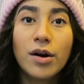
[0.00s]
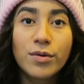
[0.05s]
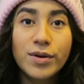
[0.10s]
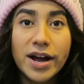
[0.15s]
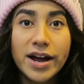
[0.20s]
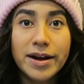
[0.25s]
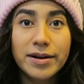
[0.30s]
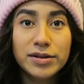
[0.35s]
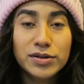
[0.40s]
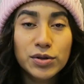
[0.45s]

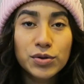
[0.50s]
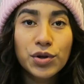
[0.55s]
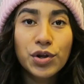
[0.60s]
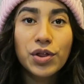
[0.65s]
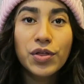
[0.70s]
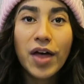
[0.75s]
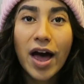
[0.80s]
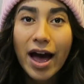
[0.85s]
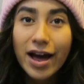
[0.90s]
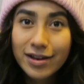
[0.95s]
Okay, so the
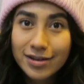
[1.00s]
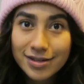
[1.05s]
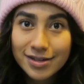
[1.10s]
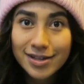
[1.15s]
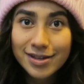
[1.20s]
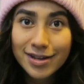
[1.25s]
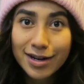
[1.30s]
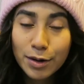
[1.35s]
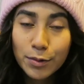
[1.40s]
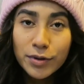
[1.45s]
last
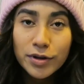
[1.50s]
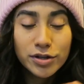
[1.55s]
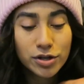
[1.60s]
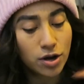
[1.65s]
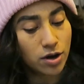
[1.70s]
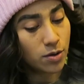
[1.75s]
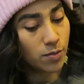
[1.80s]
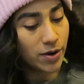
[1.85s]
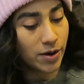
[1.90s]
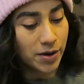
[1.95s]
thing that I want to
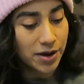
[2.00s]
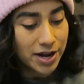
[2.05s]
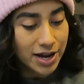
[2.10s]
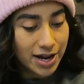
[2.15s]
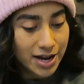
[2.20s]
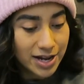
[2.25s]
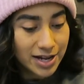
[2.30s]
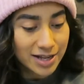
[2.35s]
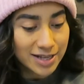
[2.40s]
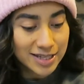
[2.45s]
talk about
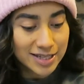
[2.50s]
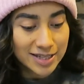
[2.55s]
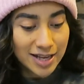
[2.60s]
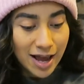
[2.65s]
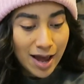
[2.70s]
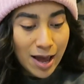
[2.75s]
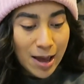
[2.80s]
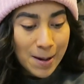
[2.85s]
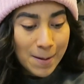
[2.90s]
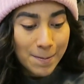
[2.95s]
is
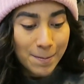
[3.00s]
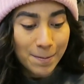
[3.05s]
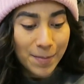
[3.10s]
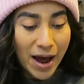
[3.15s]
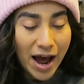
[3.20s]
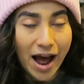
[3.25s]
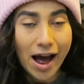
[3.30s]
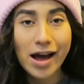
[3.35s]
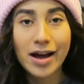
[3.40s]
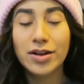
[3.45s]

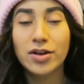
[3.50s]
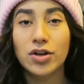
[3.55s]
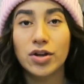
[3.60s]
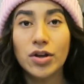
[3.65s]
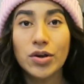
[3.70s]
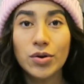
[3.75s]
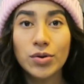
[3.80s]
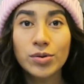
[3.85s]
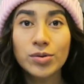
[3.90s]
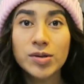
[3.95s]

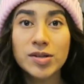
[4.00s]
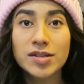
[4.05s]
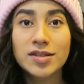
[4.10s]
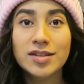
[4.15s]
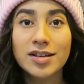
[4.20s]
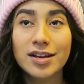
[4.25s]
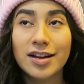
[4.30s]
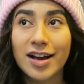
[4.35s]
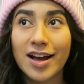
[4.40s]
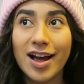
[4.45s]

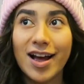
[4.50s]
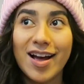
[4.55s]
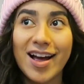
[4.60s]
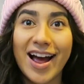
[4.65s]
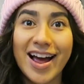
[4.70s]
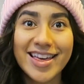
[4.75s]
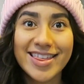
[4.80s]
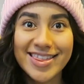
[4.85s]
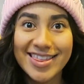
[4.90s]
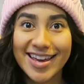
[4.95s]
bahhgoose.
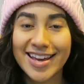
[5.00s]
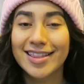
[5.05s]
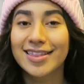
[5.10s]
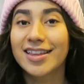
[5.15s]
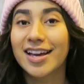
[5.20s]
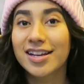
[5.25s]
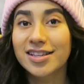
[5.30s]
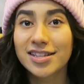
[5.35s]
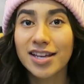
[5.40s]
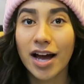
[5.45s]
I think
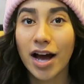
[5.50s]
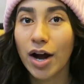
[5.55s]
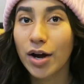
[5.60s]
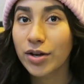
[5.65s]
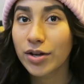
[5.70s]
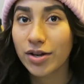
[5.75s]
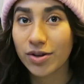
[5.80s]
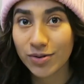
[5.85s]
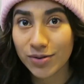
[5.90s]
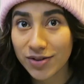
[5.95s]
that's how
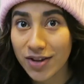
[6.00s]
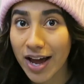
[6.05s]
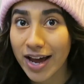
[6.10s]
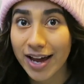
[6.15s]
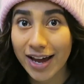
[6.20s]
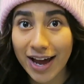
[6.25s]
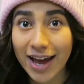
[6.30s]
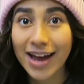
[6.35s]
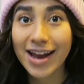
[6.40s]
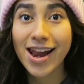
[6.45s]
you
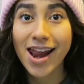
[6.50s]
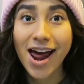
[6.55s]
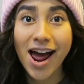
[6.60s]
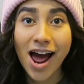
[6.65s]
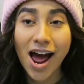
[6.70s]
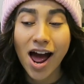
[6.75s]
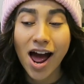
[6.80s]
say it.